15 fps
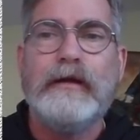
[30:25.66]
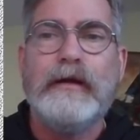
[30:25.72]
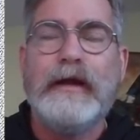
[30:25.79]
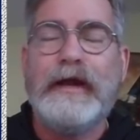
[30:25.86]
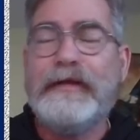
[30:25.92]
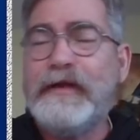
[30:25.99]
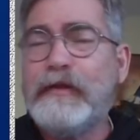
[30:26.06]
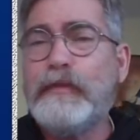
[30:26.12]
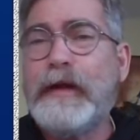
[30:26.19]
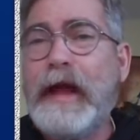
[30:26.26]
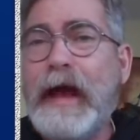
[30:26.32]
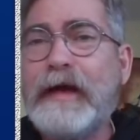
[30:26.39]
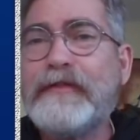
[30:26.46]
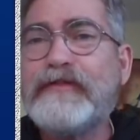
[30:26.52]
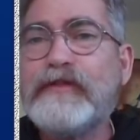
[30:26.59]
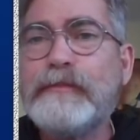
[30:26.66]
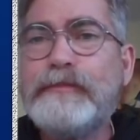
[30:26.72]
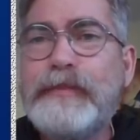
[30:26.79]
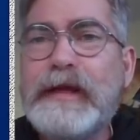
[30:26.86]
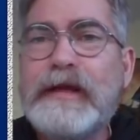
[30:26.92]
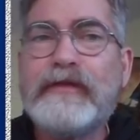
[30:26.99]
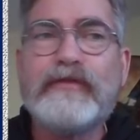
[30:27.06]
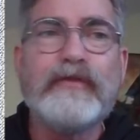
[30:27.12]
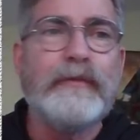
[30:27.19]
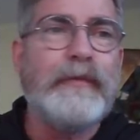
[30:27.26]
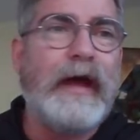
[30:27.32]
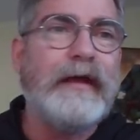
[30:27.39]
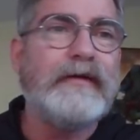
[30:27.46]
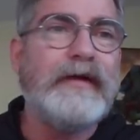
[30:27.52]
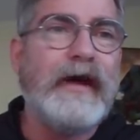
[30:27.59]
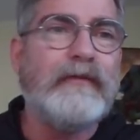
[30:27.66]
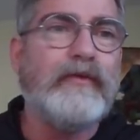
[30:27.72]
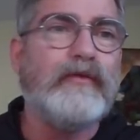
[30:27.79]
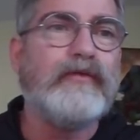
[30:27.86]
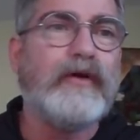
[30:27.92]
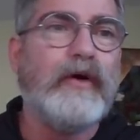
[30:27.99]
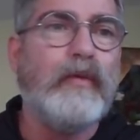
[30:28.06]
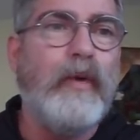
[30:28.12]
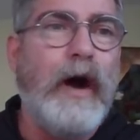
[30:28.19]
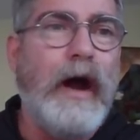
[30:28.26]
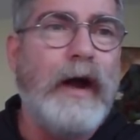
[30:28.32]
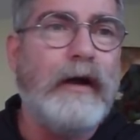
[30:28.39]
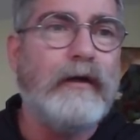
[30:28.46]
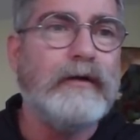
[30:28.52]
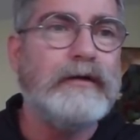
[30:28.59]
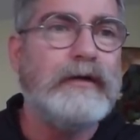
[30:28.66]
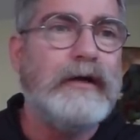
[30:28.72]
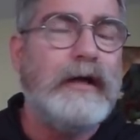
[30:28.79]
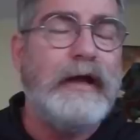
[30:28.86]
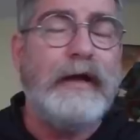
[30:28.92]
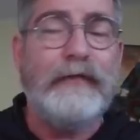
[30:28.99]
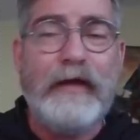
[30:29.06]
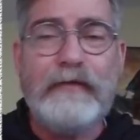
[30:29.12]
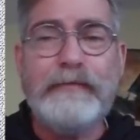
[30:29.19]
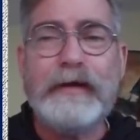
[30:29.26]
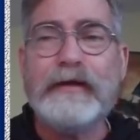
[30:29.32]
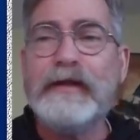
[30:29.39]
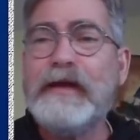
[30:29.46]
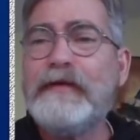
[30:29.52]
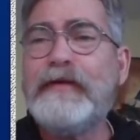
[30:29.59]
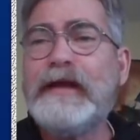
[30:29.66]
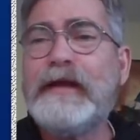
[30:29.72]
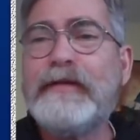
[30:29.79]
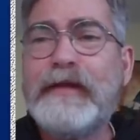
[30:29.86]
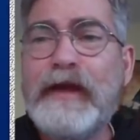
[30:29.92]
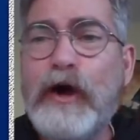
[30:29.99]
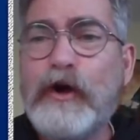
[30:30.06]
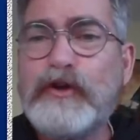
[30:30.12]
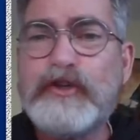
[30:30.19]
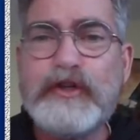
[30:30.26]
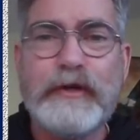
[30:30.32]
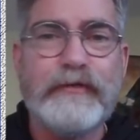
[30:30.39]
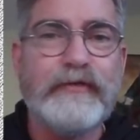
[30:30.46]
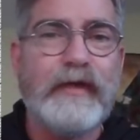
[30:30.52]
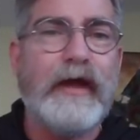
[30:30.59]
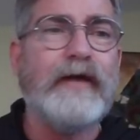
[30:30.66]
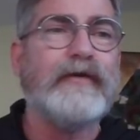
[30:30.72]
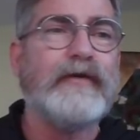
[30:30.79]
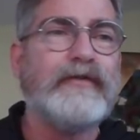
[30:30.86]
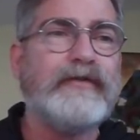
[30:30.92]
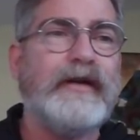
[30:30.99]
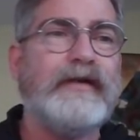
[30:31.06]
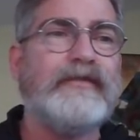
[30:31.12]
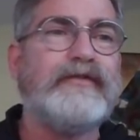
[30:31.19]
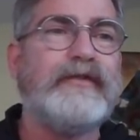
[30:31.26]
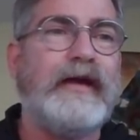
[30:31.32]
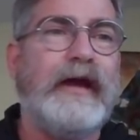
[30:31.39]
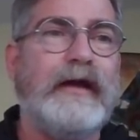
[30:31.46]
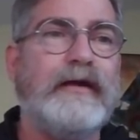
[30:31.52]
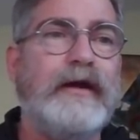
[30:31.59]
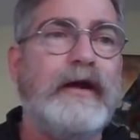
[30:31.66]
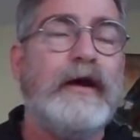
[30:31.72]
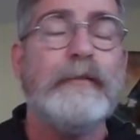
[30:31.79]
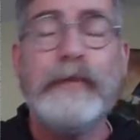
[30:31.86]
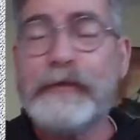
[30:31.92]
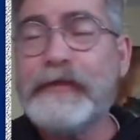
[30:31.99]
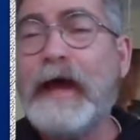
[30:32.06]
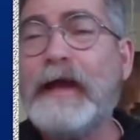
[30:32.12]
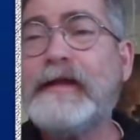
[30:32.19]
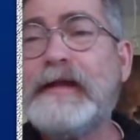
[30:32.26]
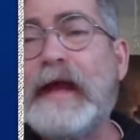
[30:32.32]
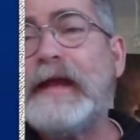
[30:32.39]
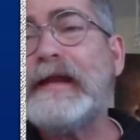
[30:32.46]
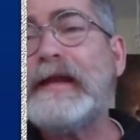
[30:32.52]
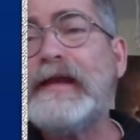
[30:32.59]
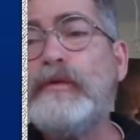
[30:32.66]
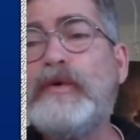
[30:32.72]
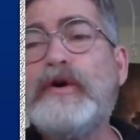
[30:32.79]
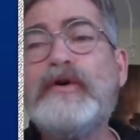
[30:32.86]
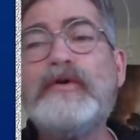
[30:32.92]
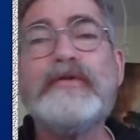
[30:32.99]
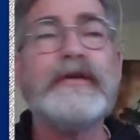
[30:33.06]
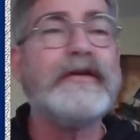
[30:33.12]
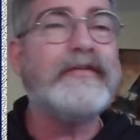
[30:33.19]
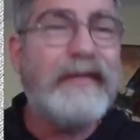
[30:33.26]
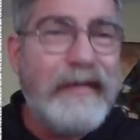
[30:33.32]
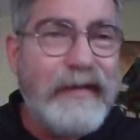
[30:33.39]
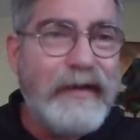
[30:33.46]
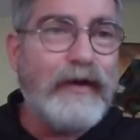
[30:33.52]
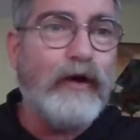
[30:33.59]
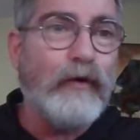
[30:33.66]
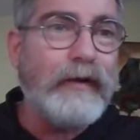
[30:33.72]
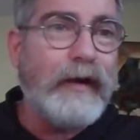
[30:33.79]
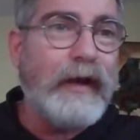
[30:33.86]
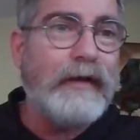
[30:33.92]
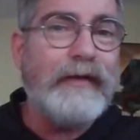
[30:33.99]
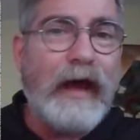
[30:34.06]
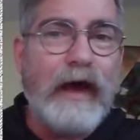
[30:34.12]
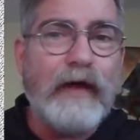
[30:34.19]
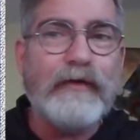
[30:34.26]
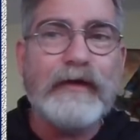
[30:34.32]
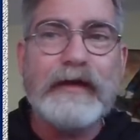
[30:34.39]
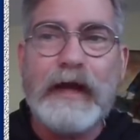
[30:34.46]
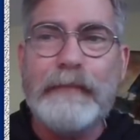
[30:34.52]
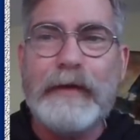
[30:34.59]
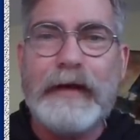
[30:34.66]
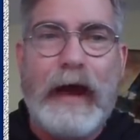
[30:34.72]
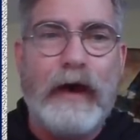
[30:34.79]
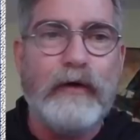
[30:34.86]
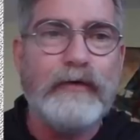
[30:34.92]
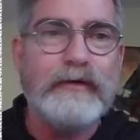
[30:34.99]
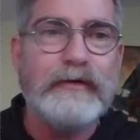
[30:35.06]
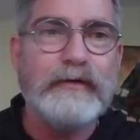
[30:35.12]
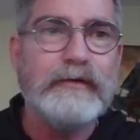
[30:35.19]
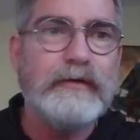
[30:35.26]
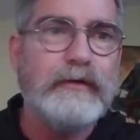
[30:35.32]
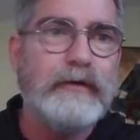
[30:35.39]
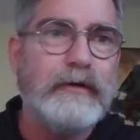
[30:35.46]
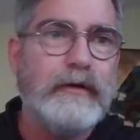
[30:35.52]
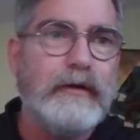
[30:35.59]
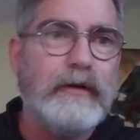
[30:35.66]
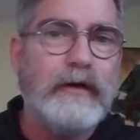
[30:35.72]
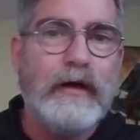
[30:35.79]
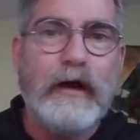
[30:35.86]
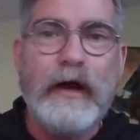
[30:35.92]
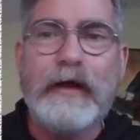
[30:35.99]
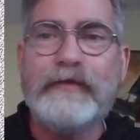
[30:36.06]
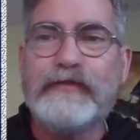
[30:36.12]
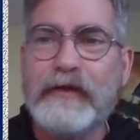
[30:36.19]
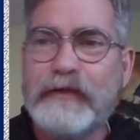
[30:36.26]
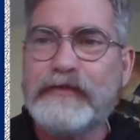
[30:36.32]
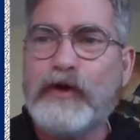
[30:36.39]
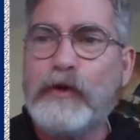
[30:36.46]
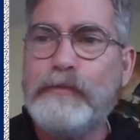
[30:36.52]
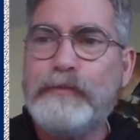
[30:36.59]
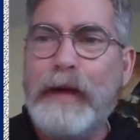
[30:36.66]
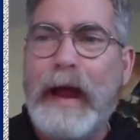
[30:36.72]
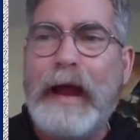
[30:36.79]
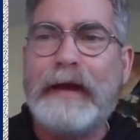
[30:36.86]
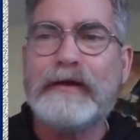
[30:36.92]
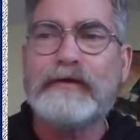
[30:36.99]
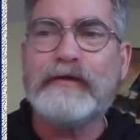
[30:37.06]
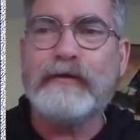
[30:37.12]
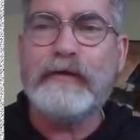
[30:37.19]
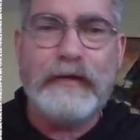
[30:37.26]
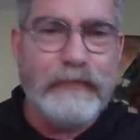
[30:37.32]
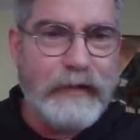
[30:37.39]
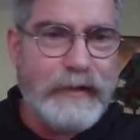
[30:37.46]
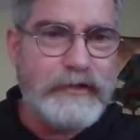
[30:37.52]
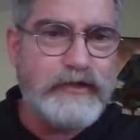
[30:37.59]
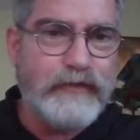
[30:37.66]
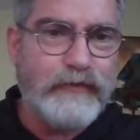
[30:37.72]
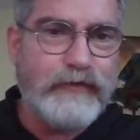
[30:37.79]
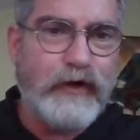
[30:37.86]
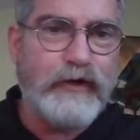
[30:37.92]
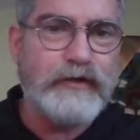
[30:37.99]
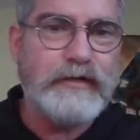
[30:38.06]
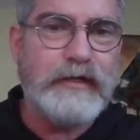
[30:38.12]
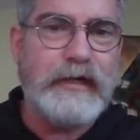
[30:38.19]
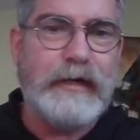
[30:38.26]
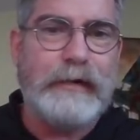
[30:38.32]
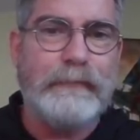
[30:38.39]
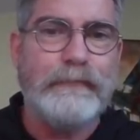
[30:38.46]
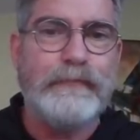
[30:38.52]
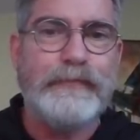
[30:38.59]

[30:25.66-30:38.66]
And then we had some peace from that devil for a while. And they've been living in the oceans ever since then. But that deadly wound is healed, and now they're coming out. All right, so let's go back to Revelation 13.